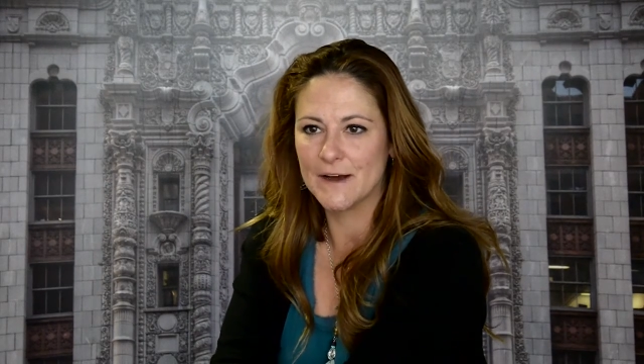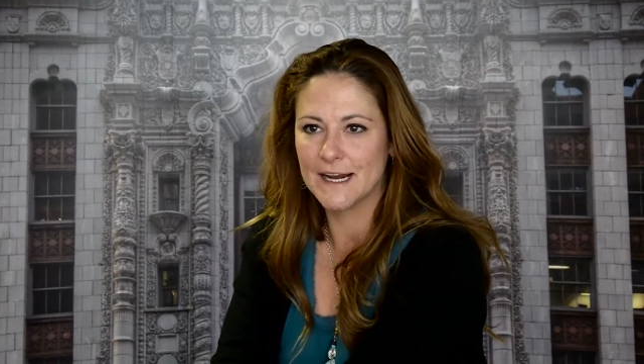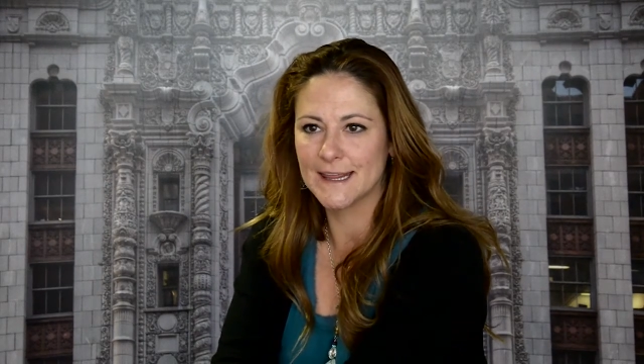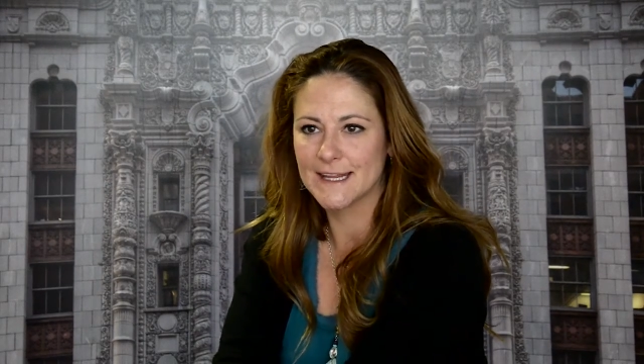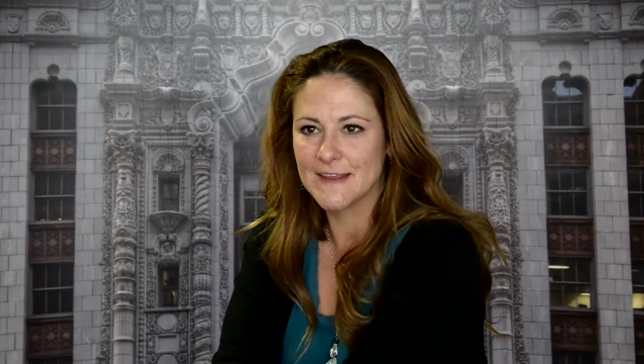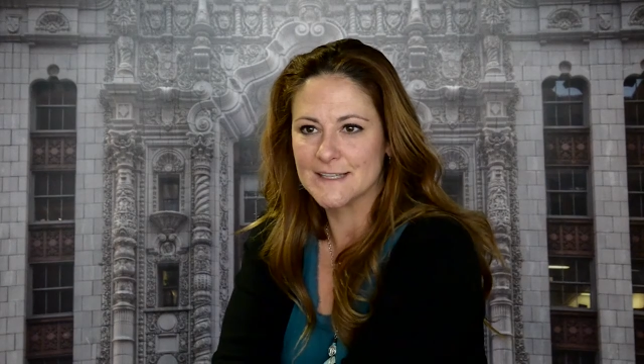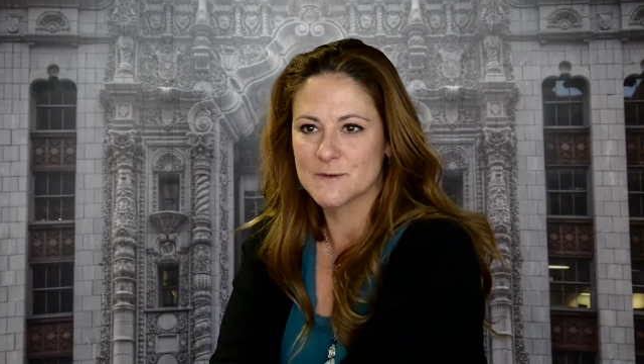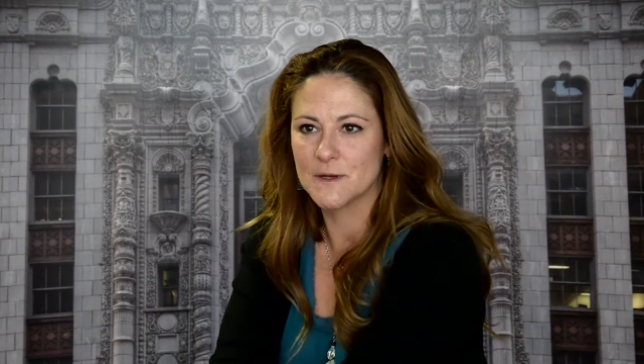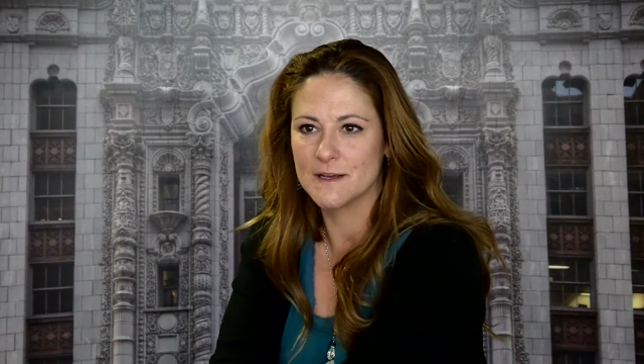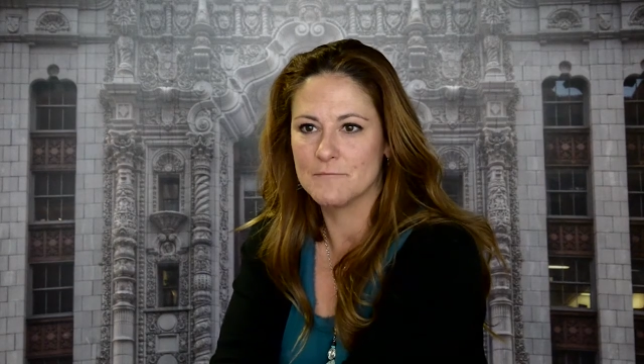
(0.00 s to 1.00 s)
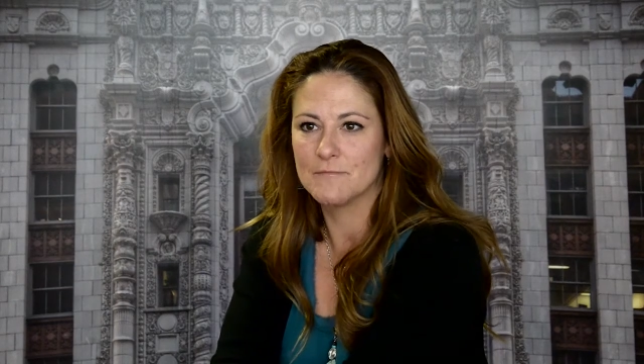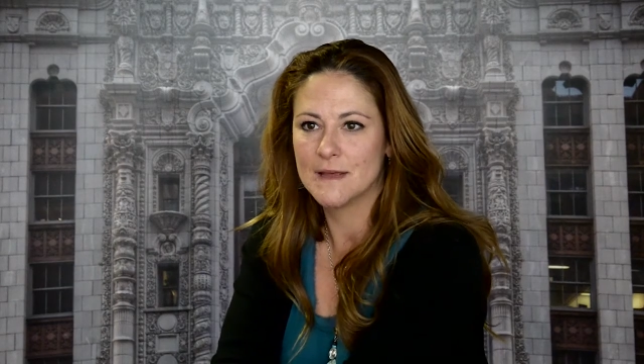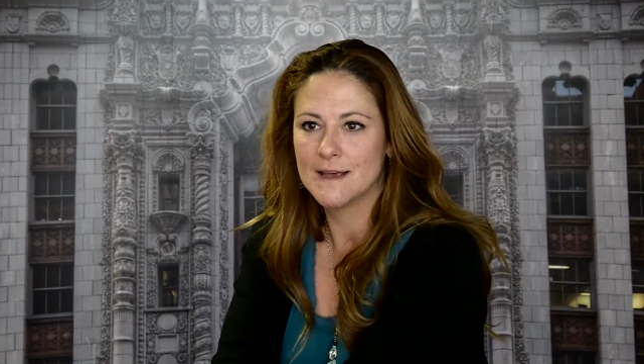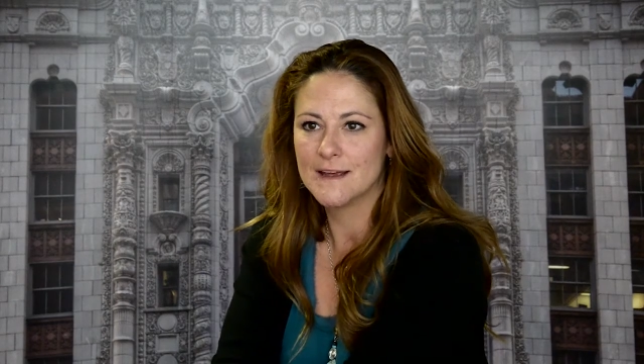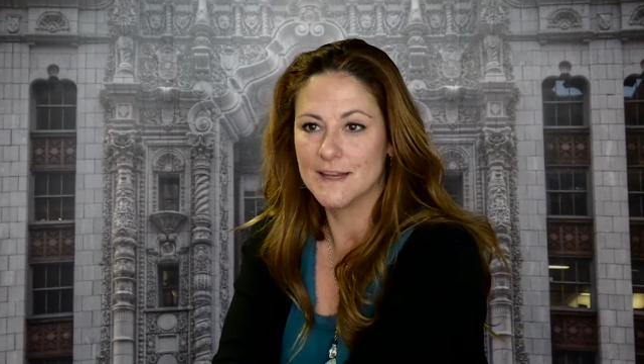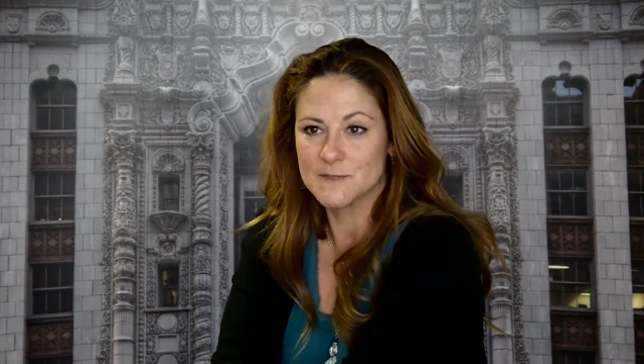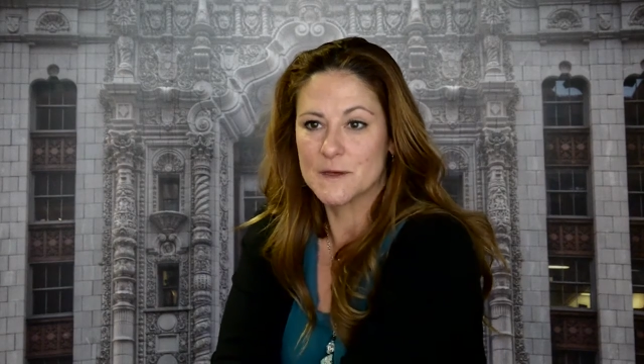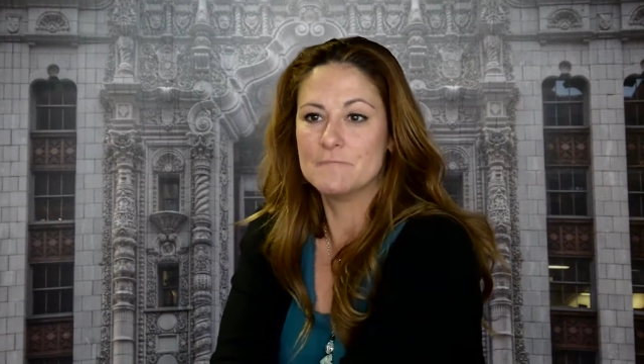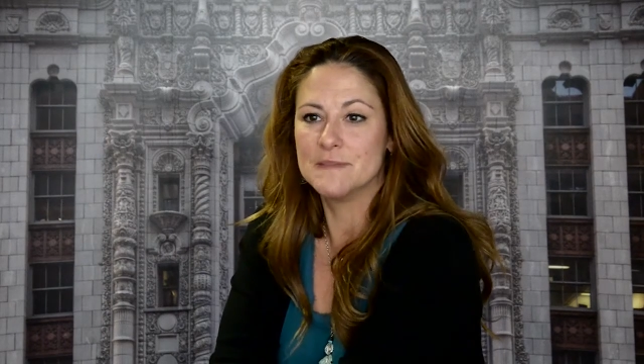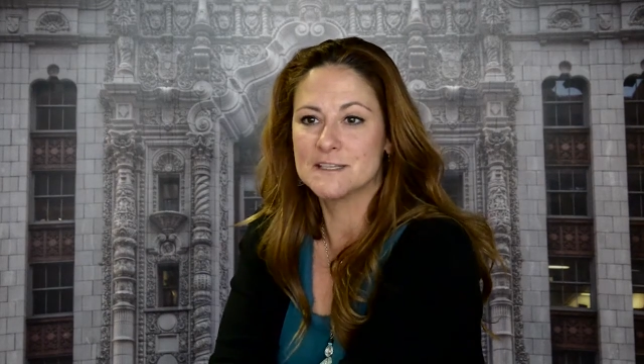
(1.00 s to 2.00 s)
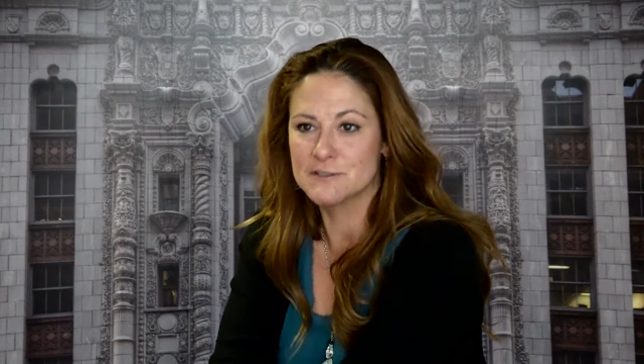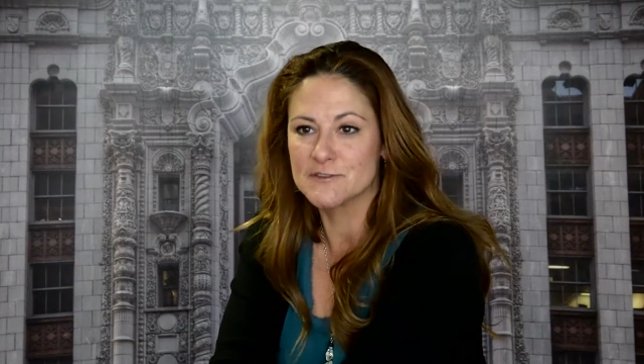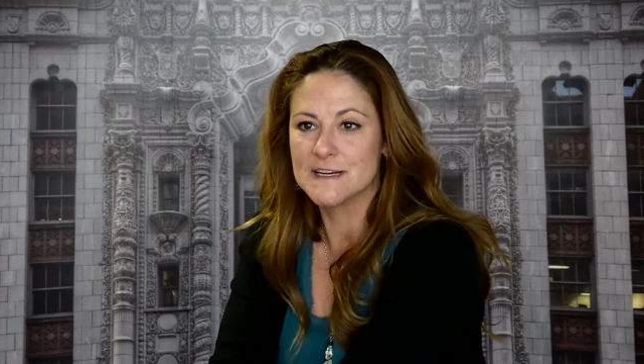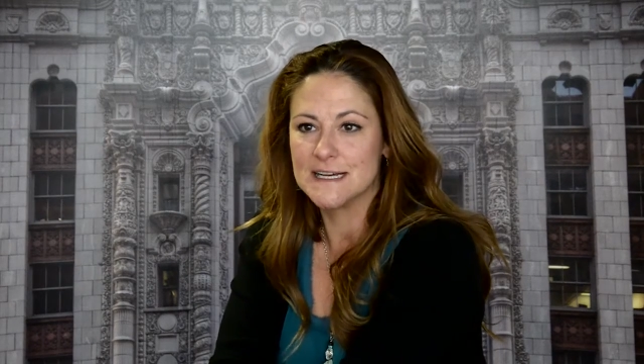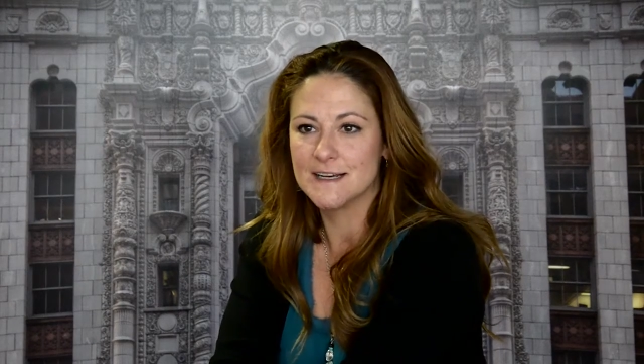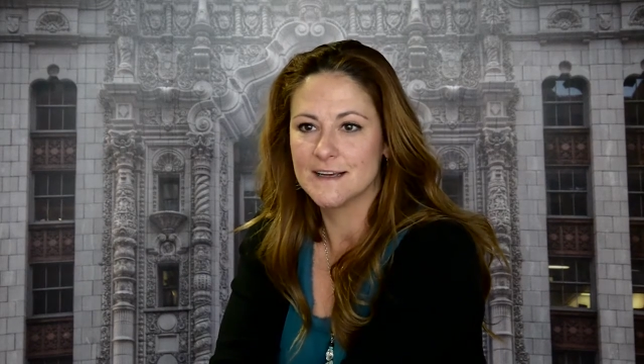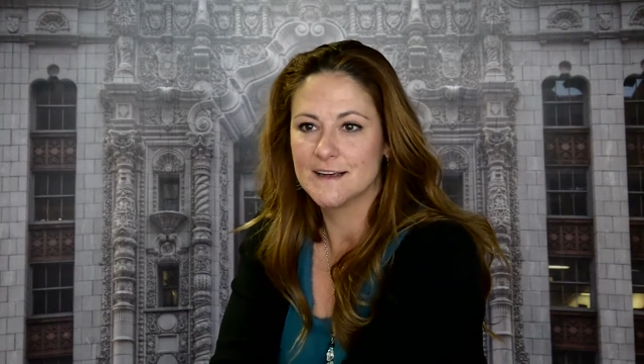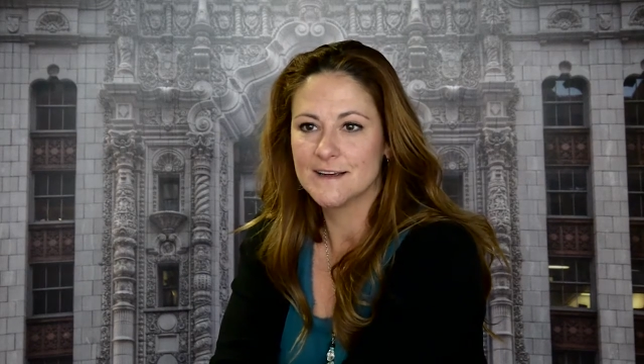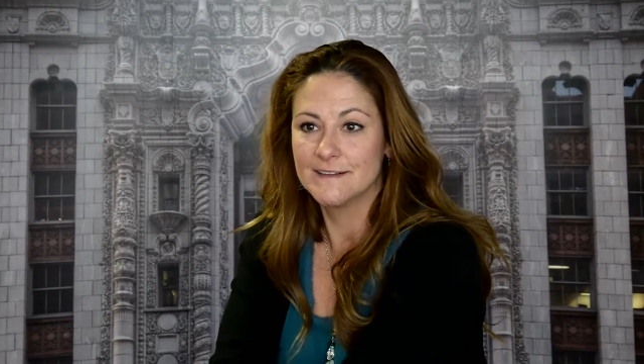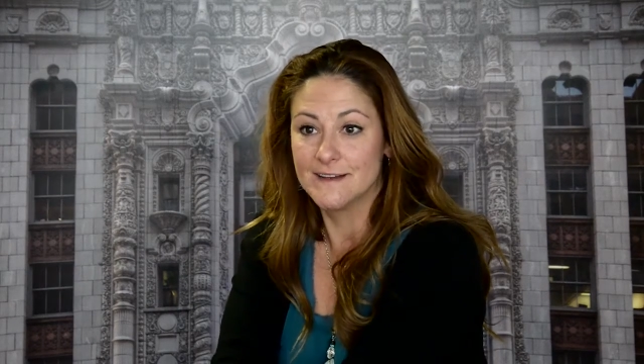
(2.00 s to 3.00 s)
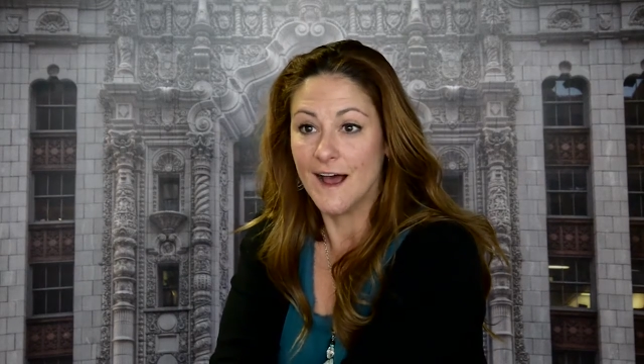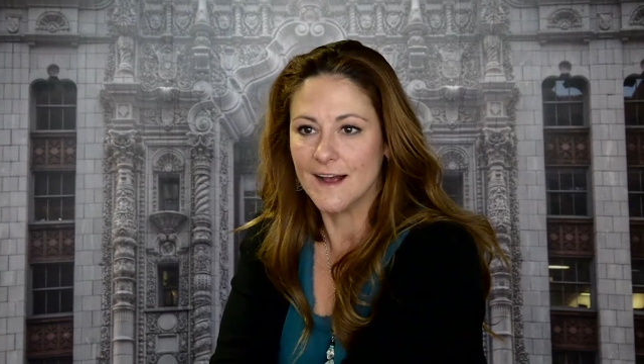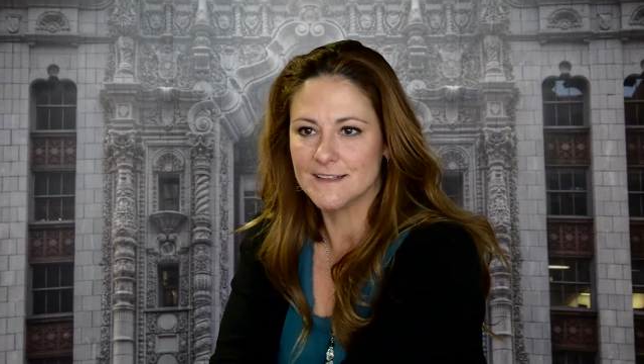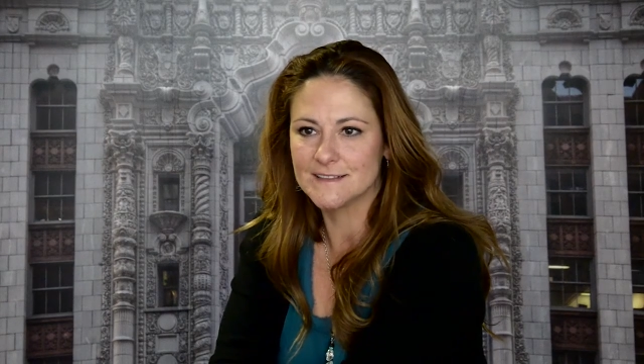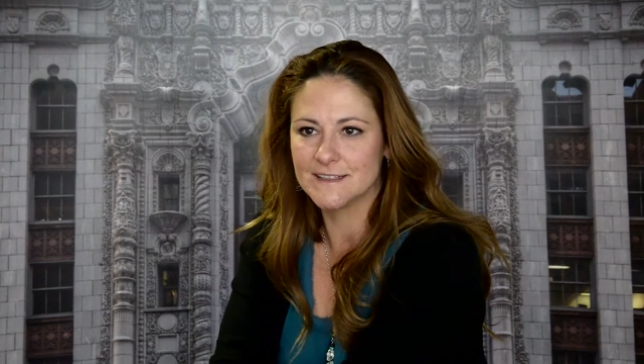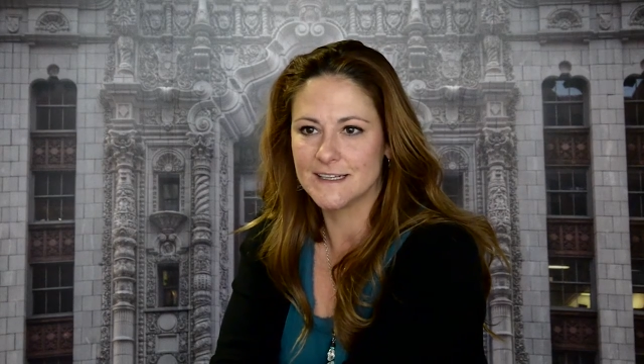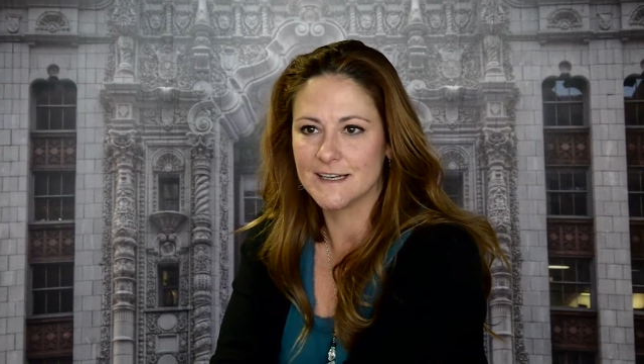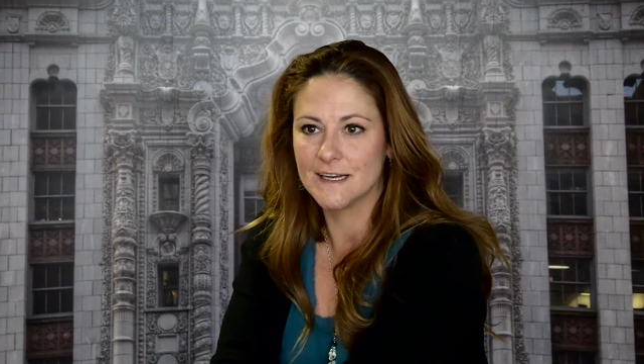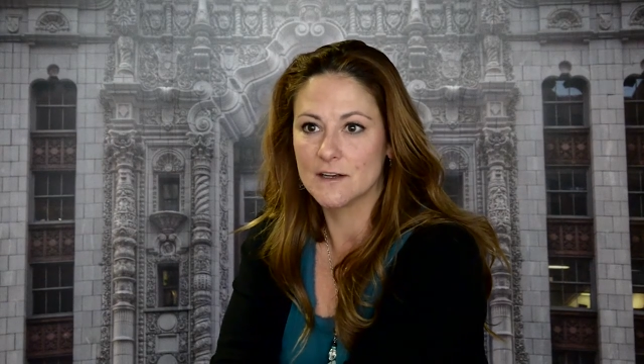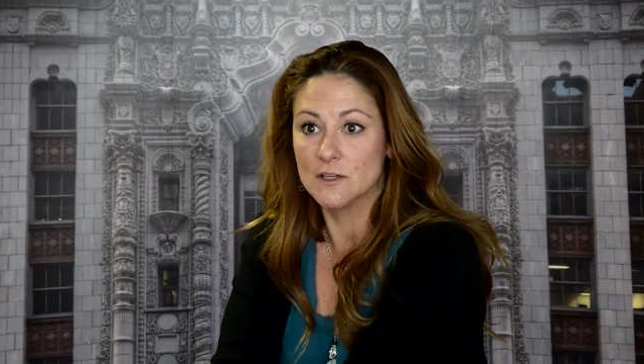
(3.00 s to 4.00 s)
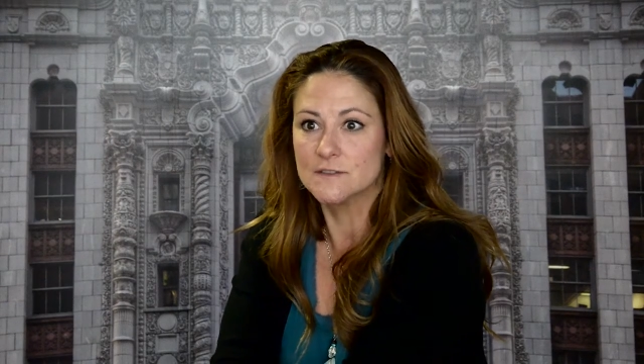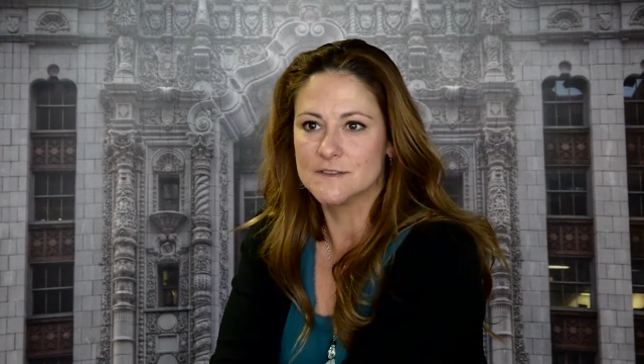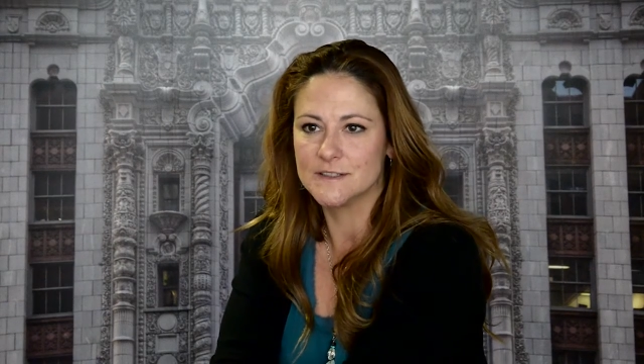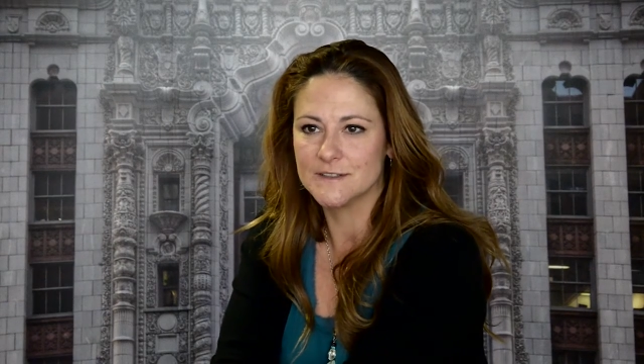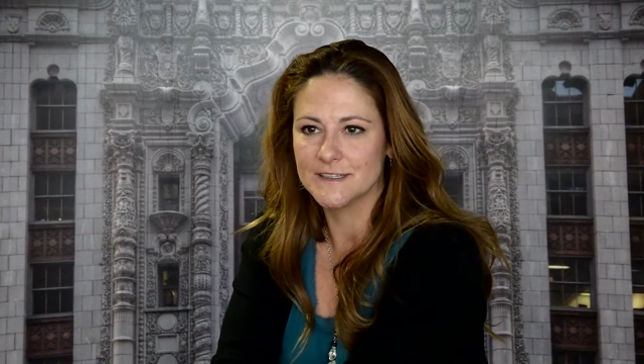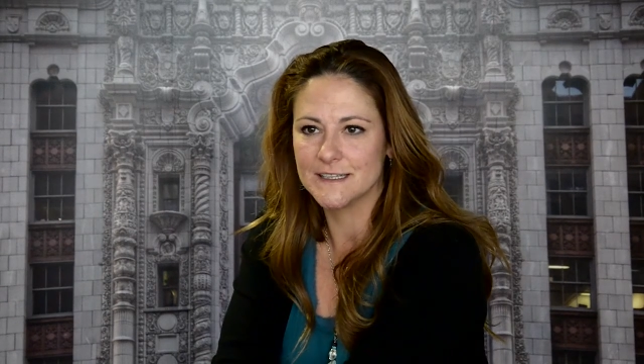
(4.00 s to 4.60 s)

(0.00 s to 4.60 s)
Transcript: And I think that's what a that's what a mystery does. It includes you.